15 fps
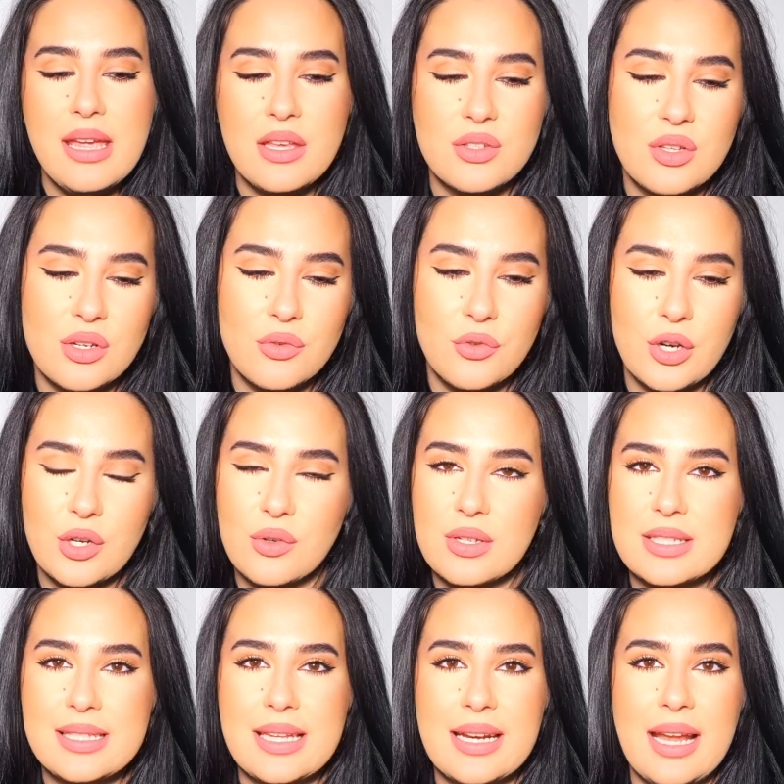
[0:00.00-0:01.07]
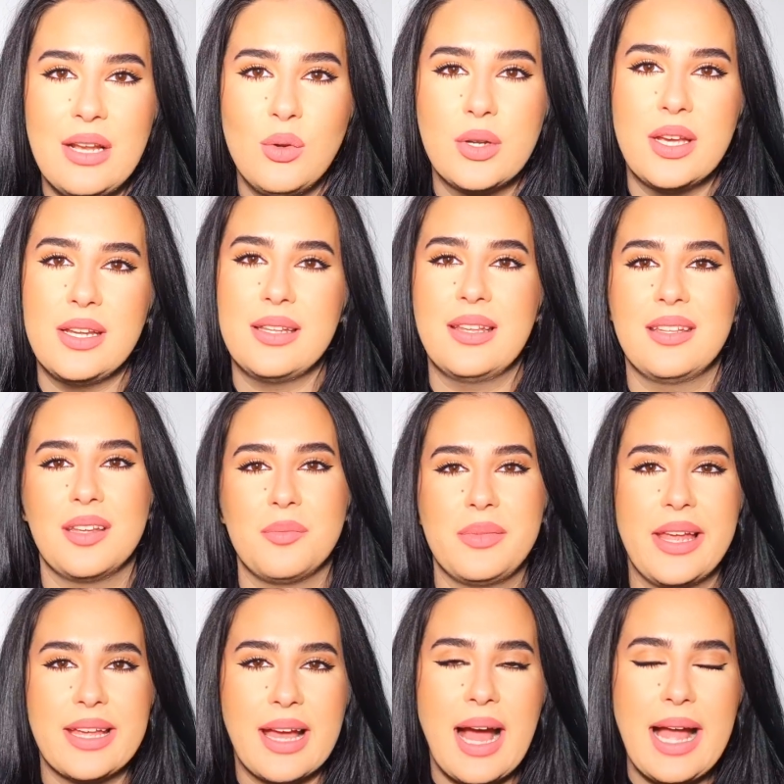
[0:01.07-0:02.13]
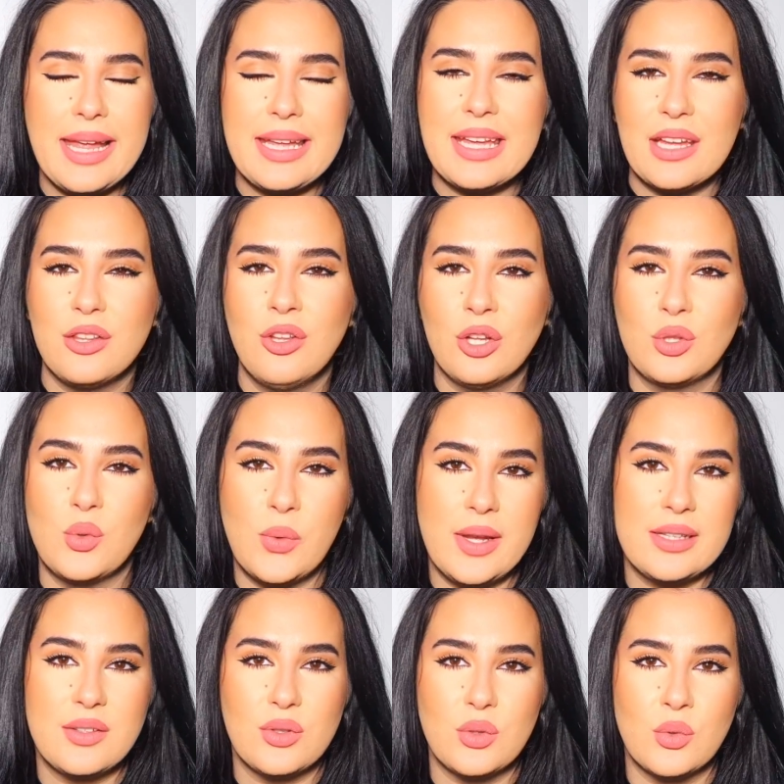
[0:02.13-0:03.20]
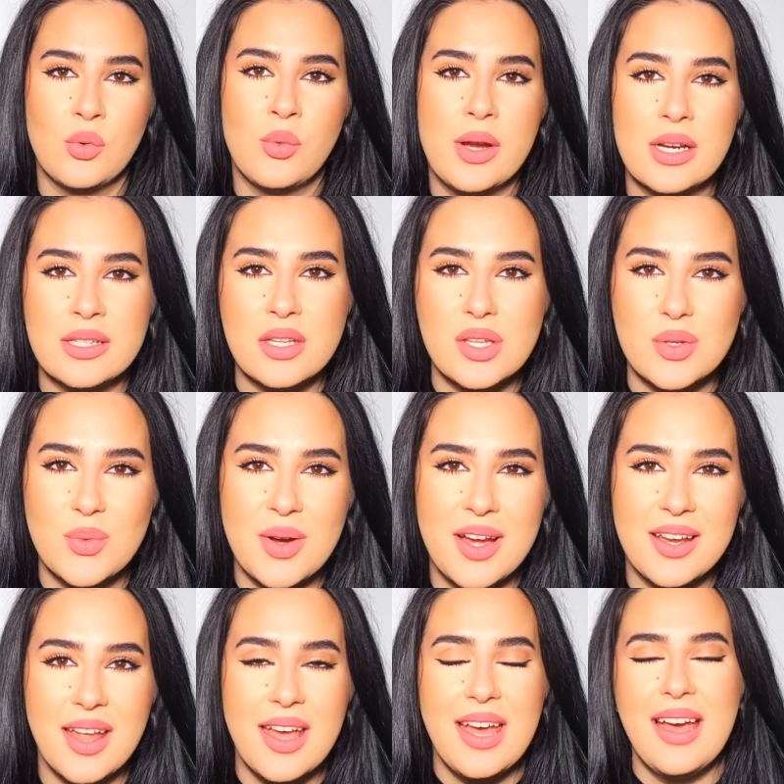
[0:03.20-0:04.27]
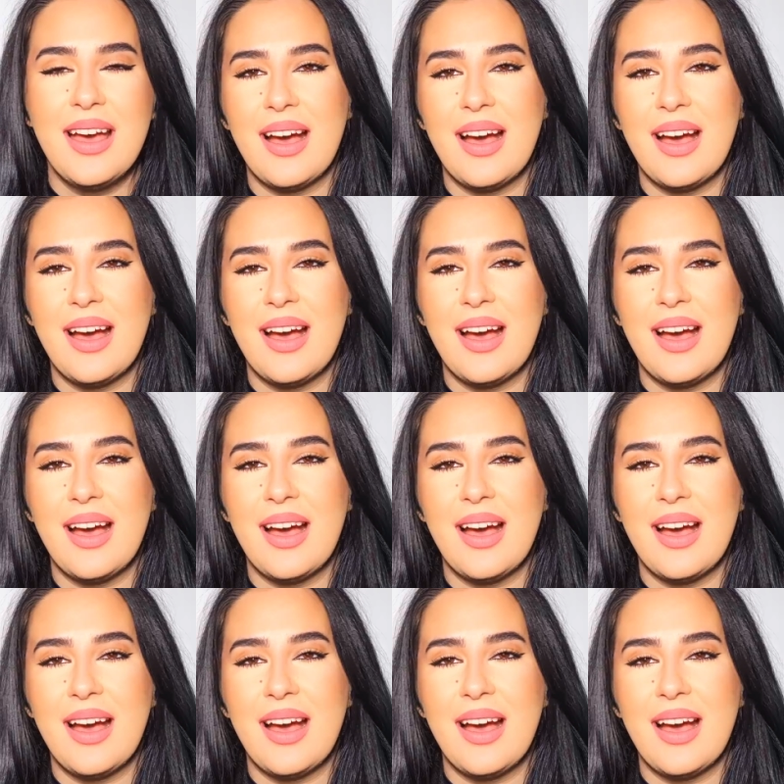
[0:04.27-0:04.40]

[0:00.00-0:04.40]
It's not a fragrance that I look at it and I'm like, I cannot wait to wear this one.